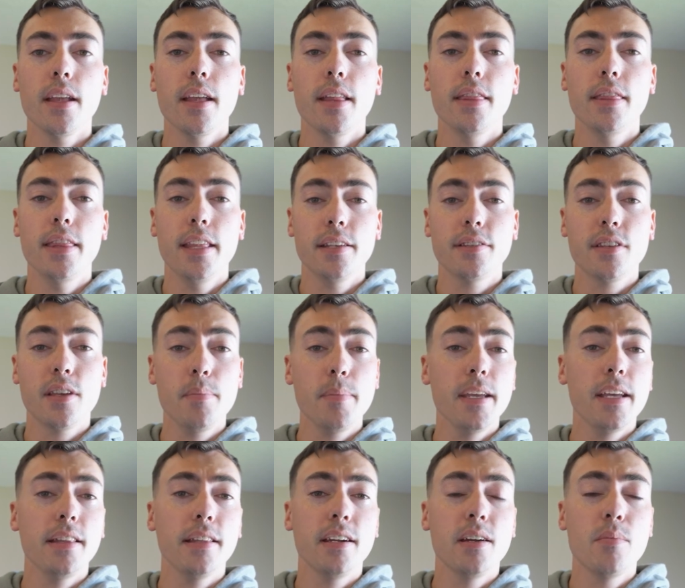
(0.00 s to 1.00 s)
This can
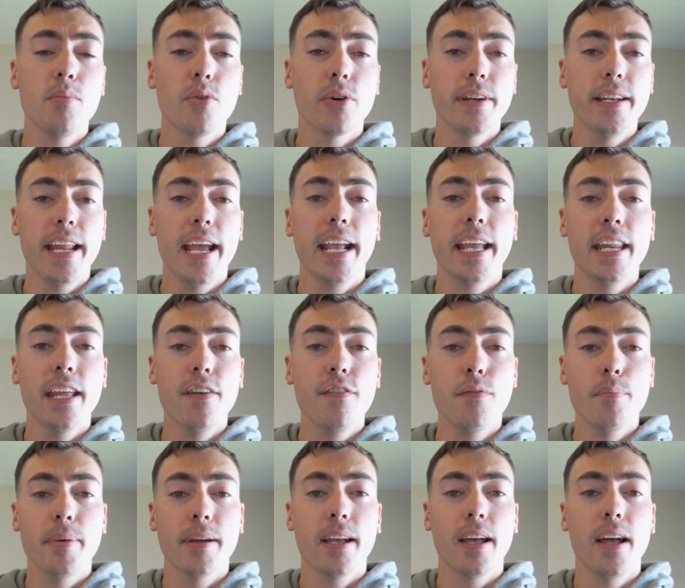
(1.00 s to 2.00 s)
be a little more
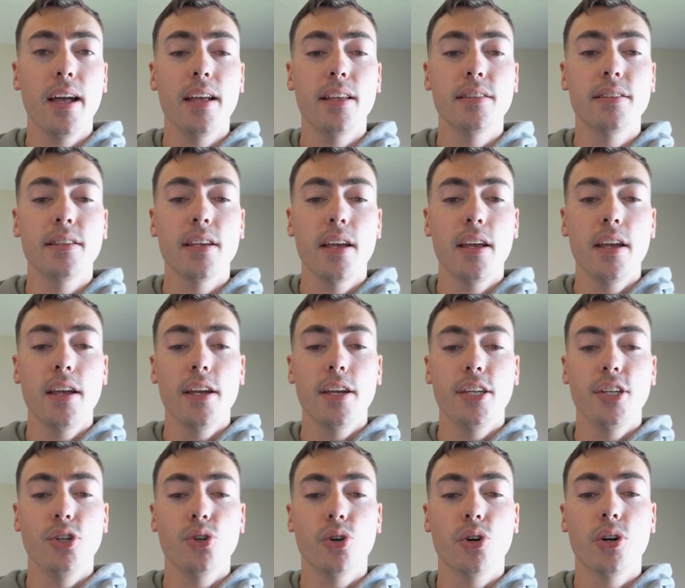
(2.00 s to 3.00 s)
negative because
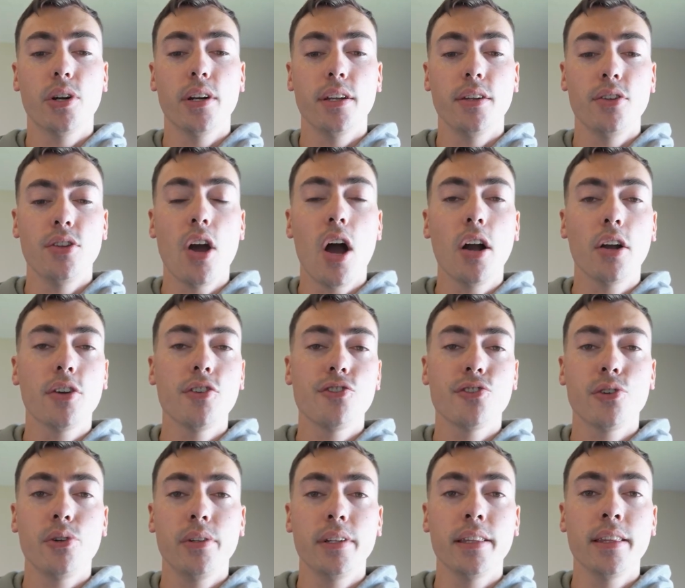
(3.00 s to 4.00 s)
you're not
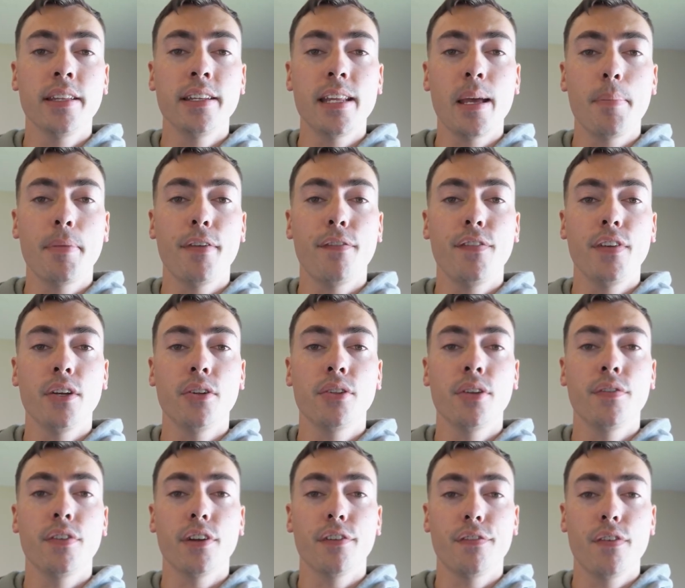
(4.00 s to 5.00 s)
controlling the depth of field
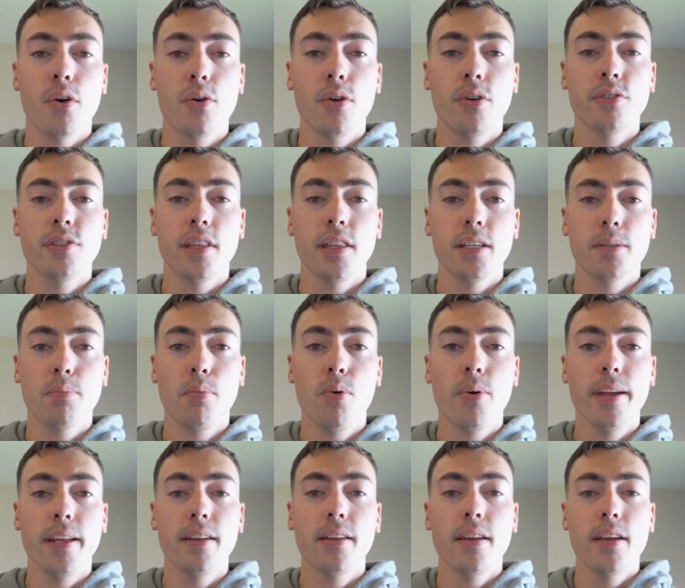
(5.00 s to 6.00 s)
of your photos at this
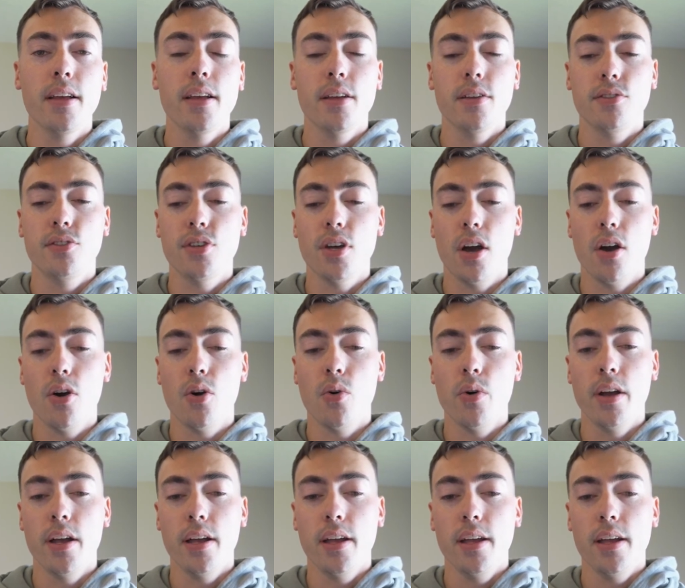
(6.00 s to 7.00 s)
point.
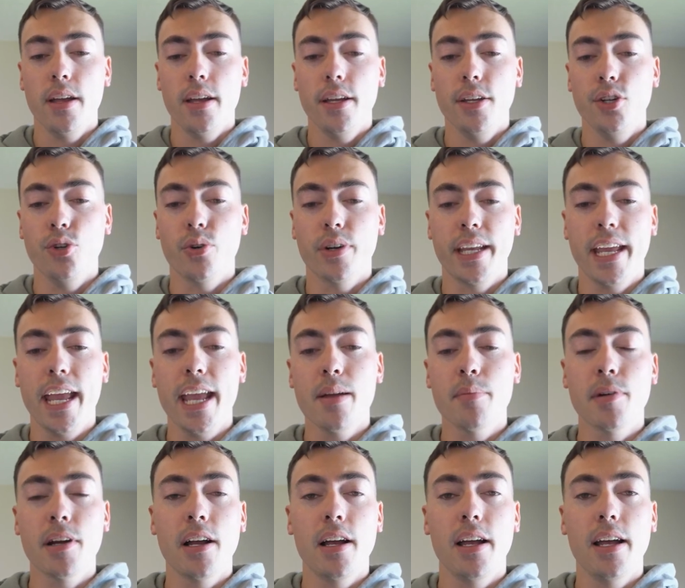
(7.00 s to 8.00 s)
So your
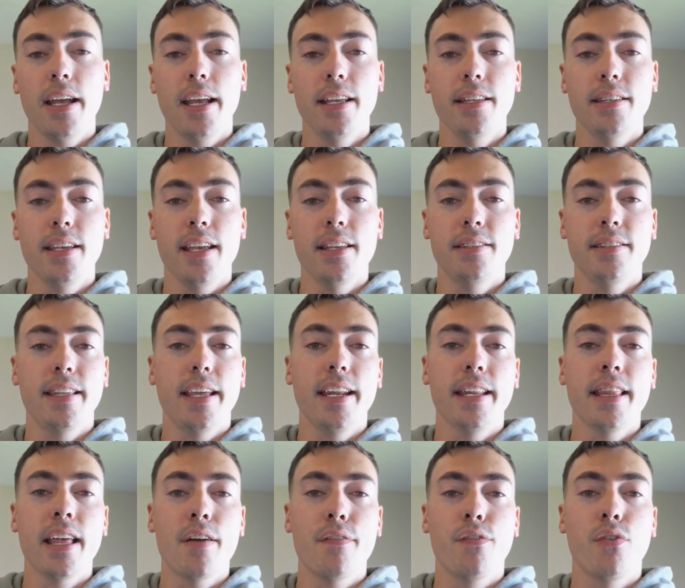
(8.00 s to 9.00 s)
camera is
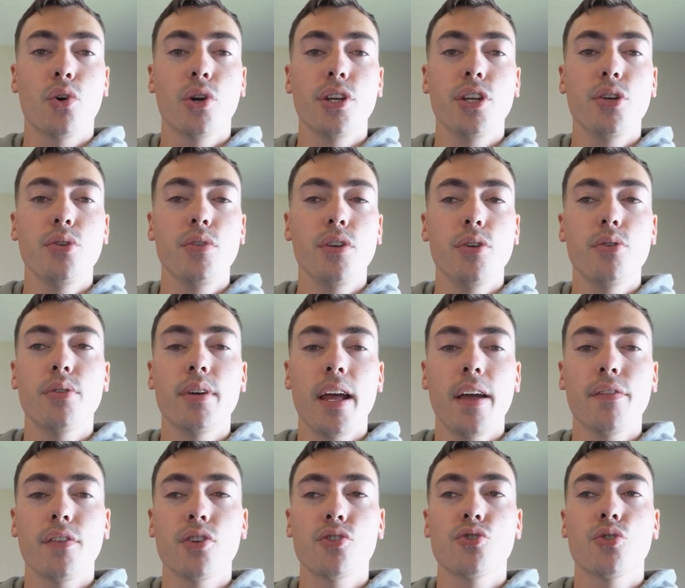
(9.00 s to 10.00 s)
setting that for you. You don't
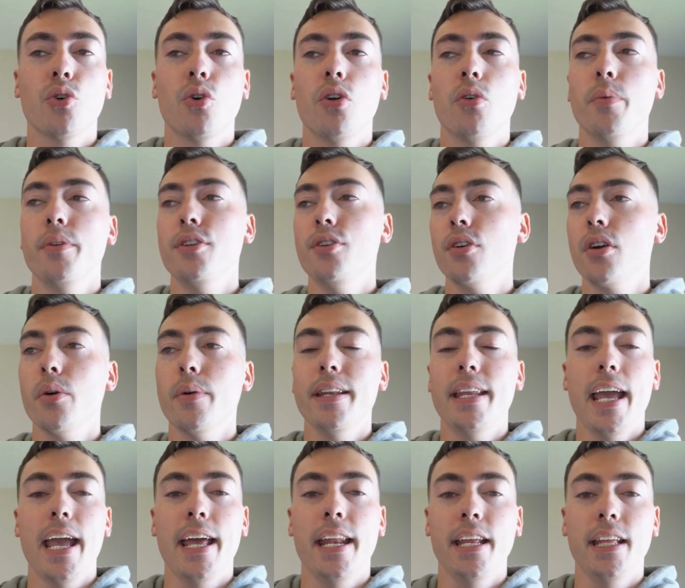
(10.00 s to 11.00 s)
have control. When you go
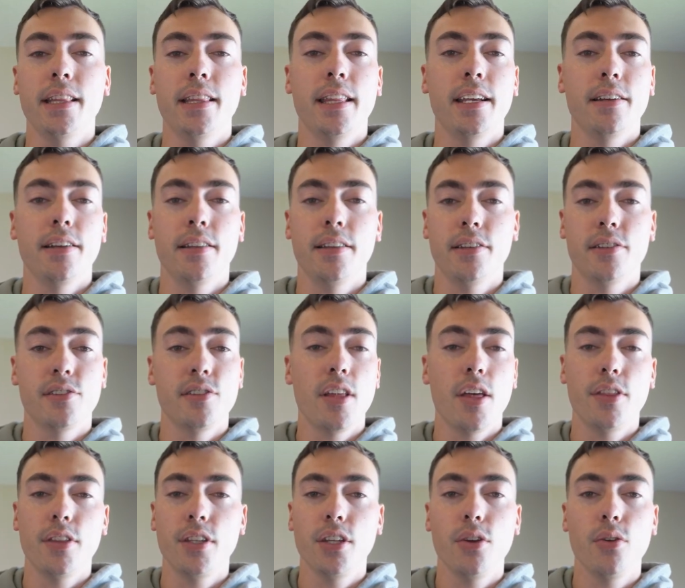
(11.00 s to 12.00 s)
into edit, there's
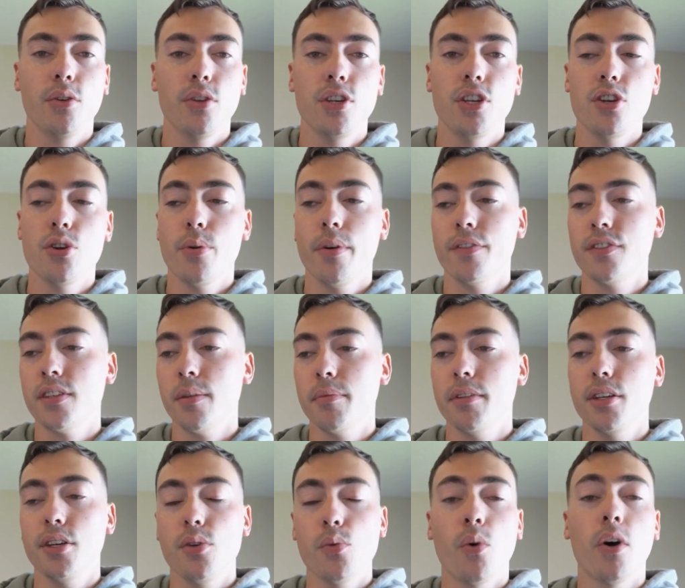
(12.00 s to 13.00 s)
nothing you can do if
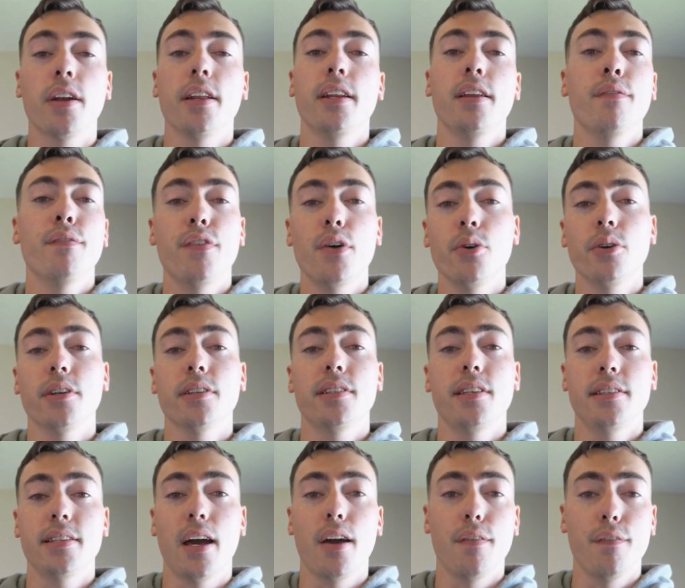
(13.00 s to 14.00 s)
something you wanted in
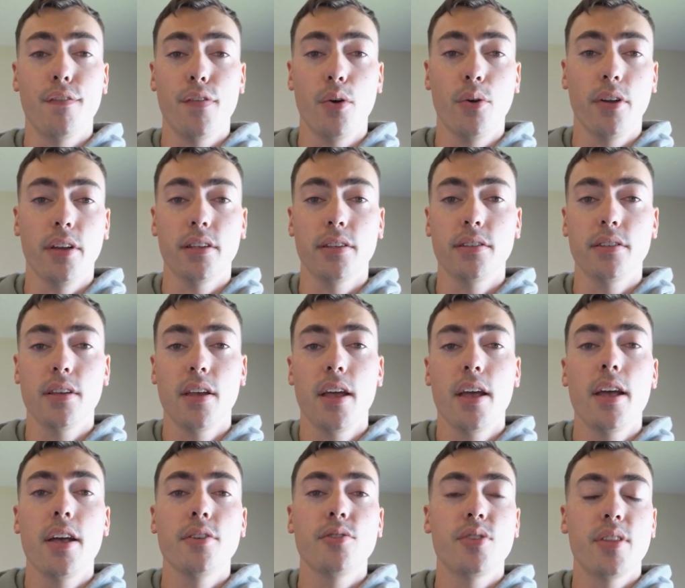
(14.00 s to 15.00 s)
focus is out of focus.
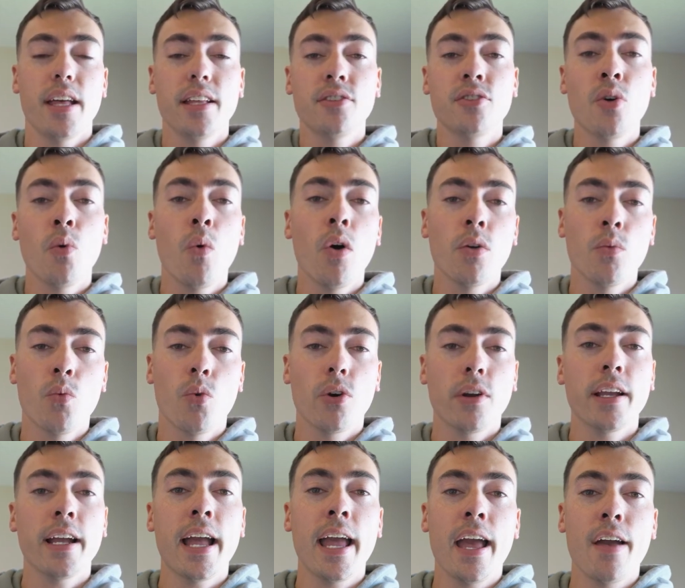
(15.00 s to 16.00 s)
So that's the one
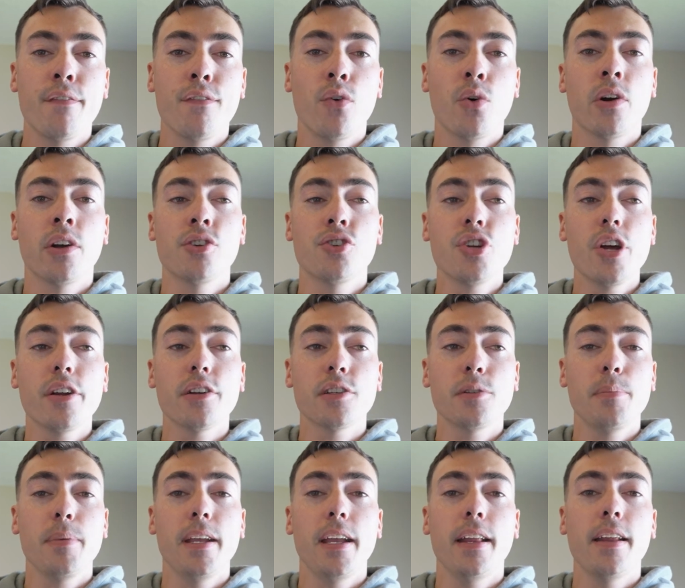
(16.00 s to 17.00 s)
warning I have on shutter
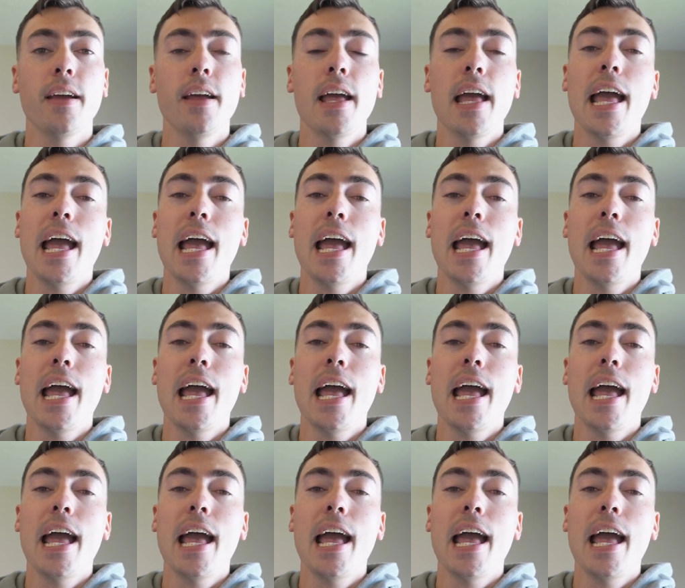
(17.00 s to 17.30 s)
speed.